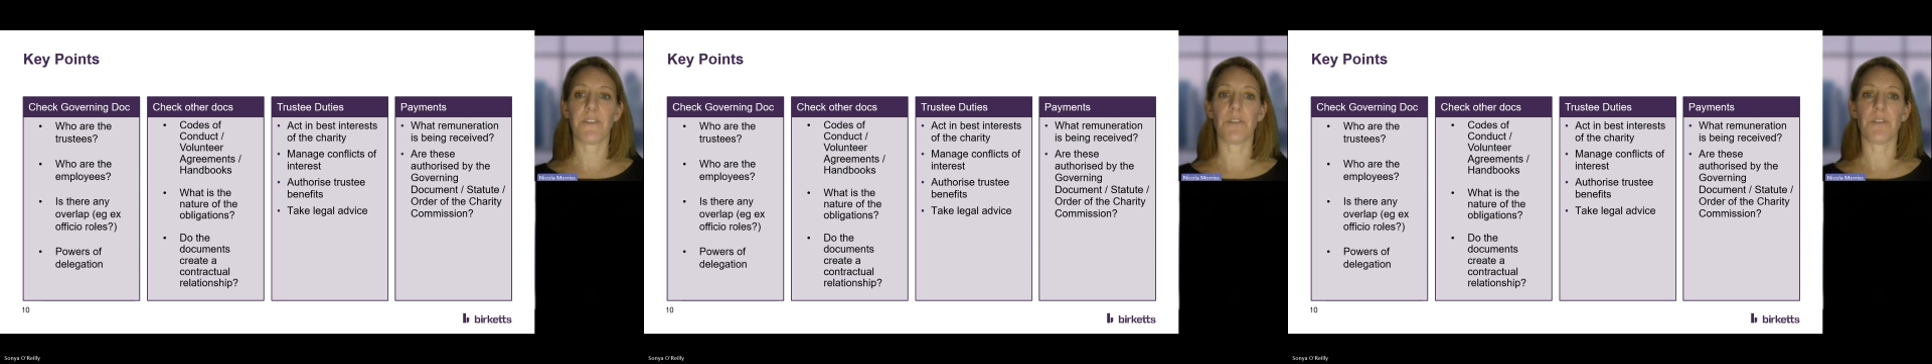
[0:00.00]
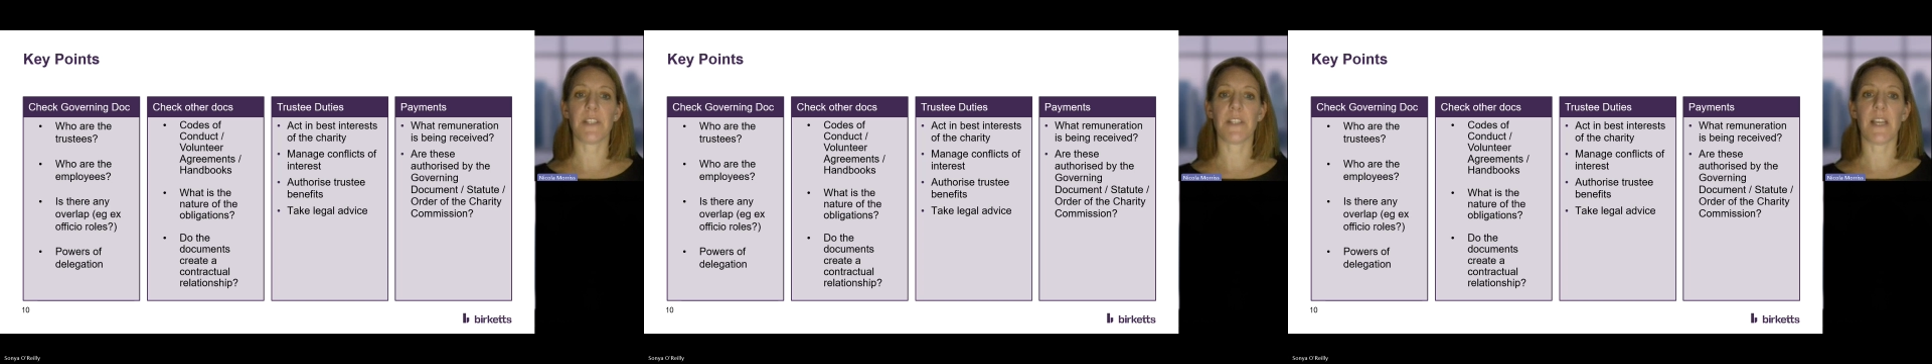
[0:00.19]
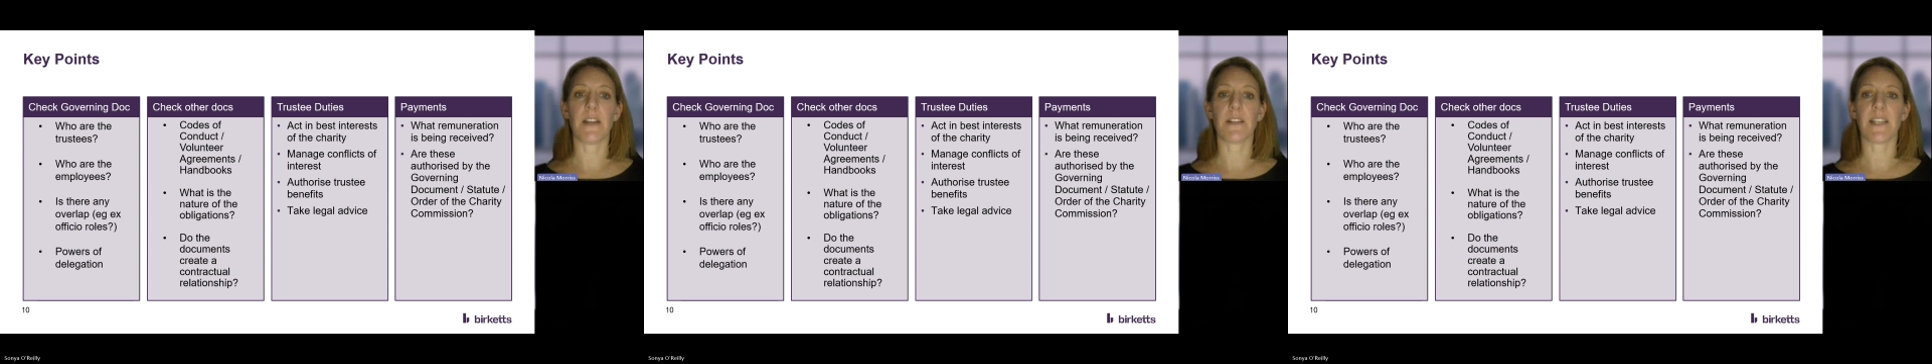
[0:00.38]
of
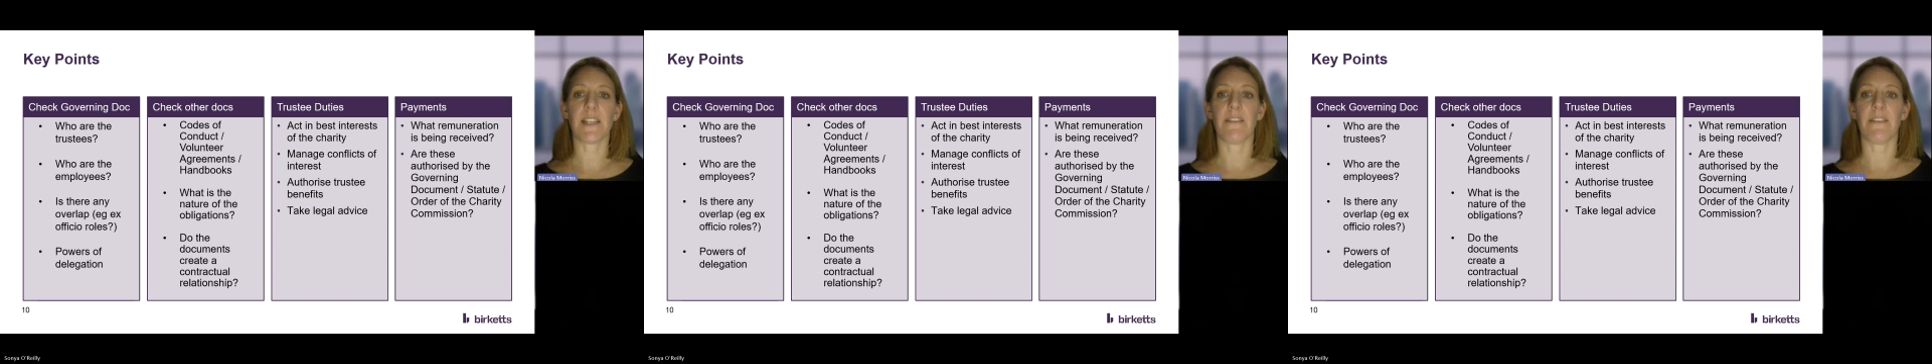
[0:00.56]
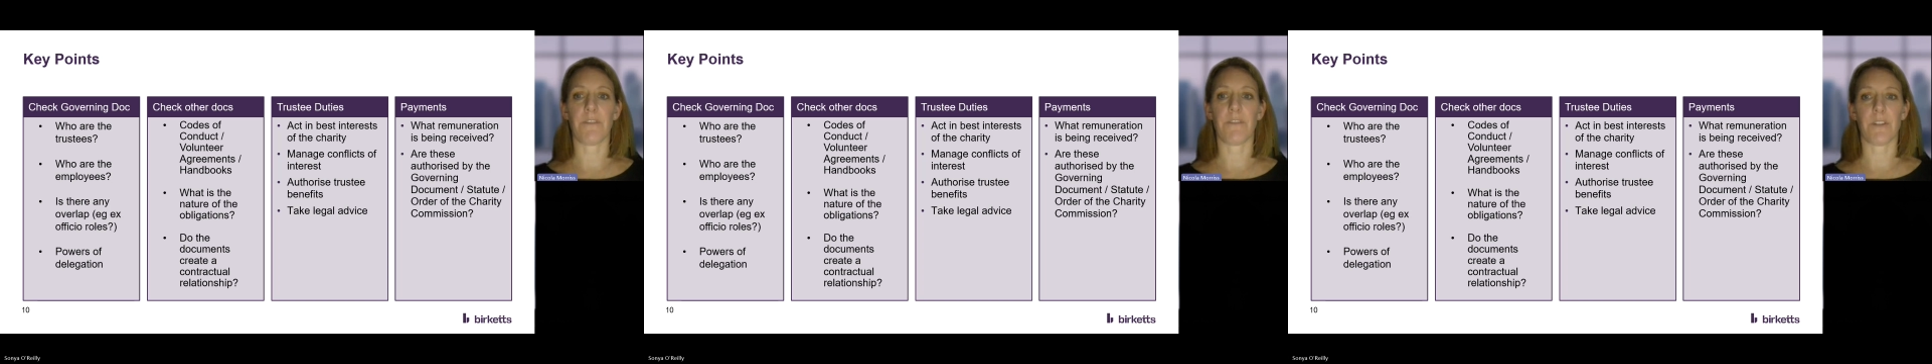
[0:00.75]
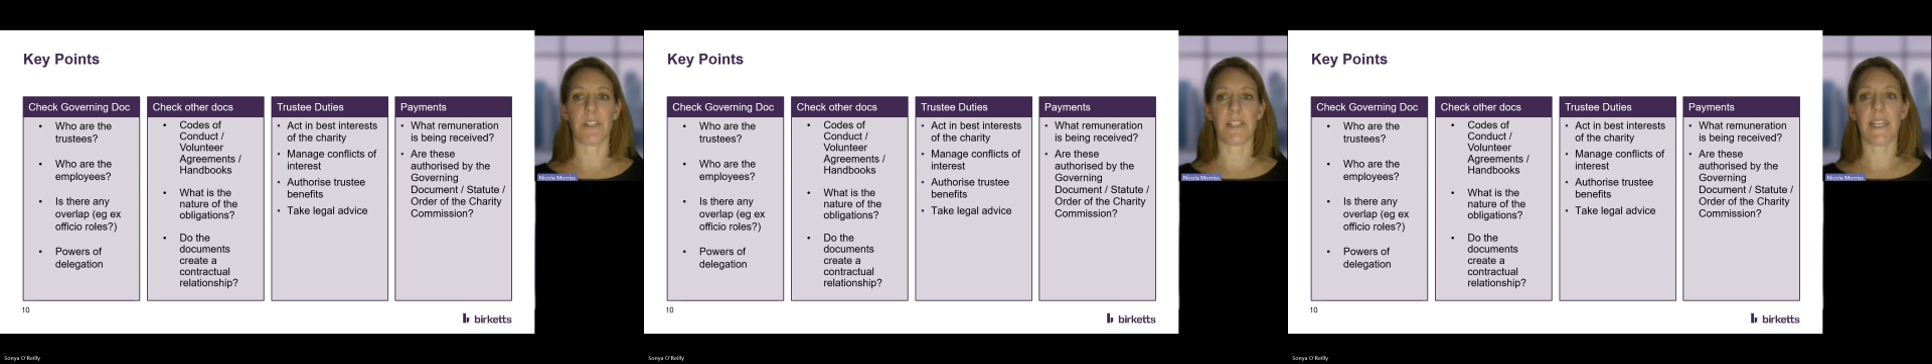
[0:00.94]
conduct and
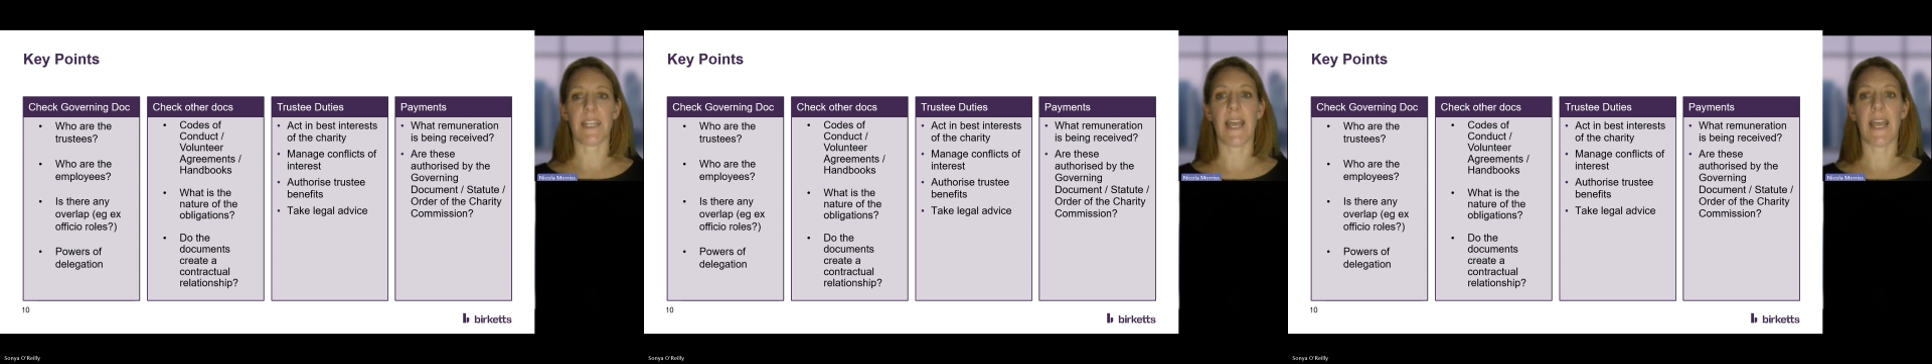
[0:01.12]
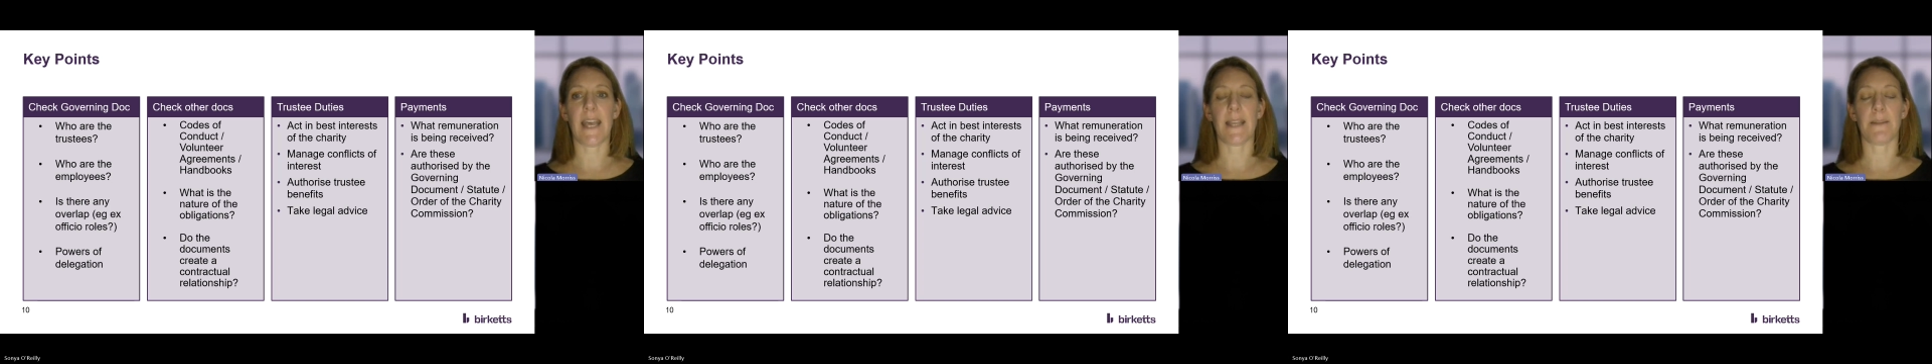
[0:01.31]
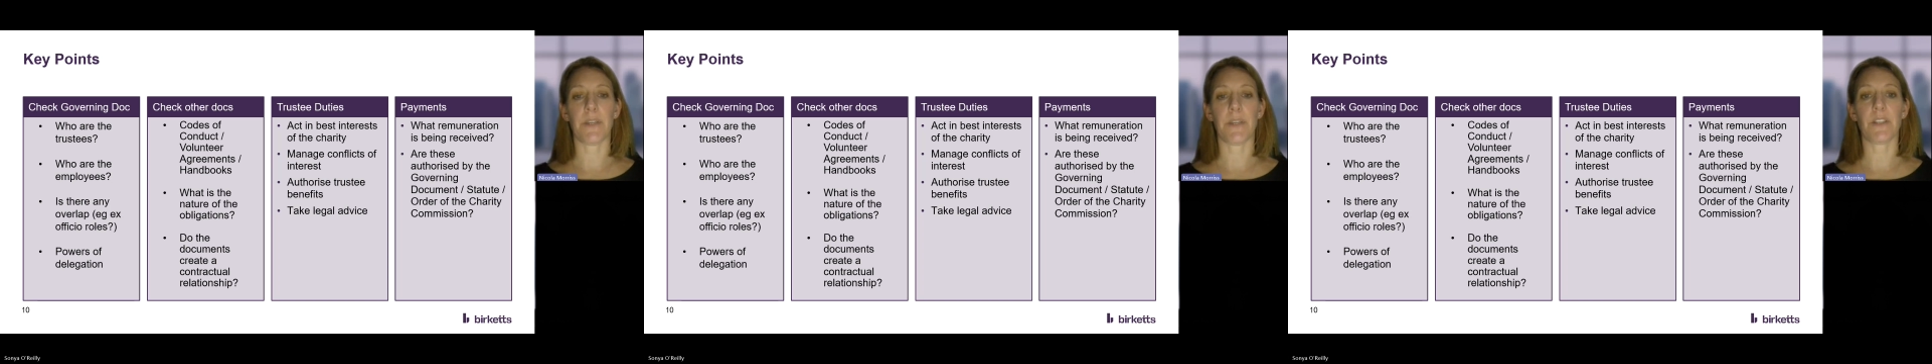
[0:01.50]
volunteer
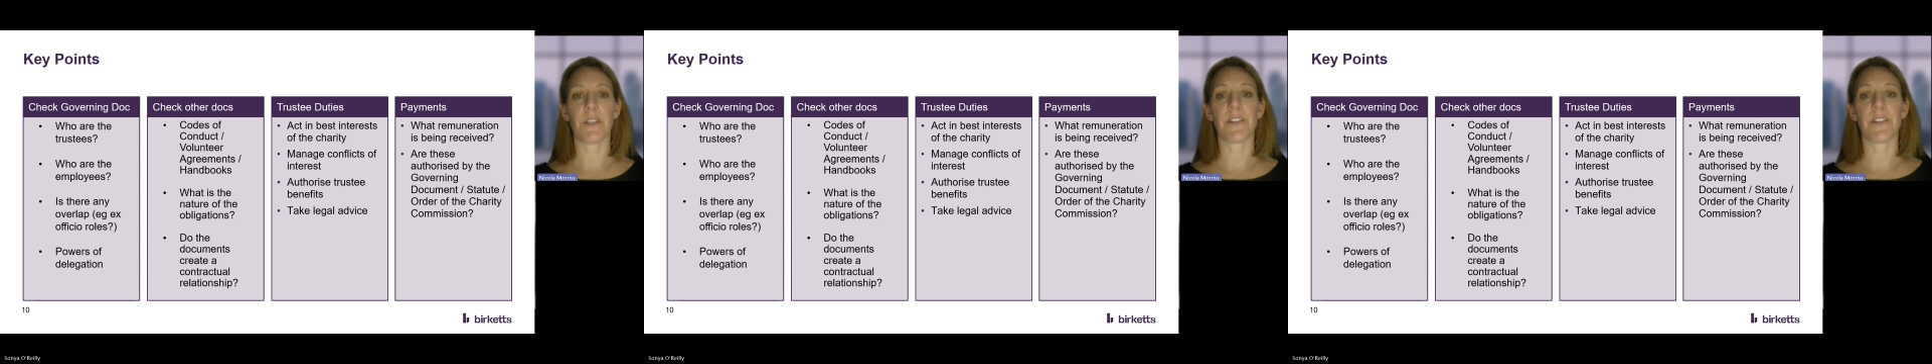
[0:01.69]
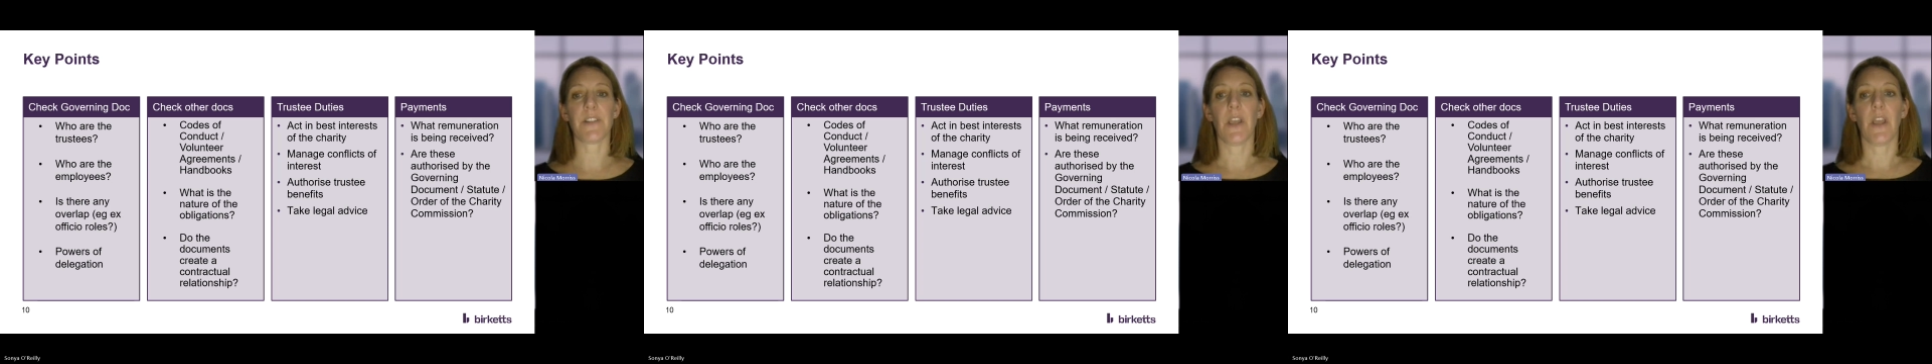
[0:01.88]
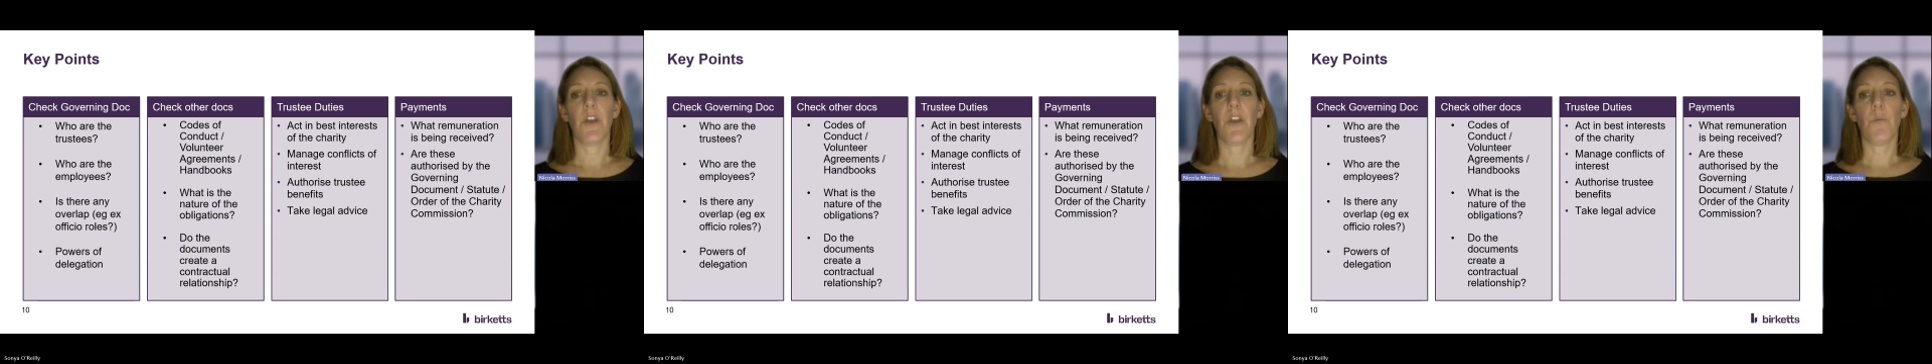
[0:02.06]
handbooks.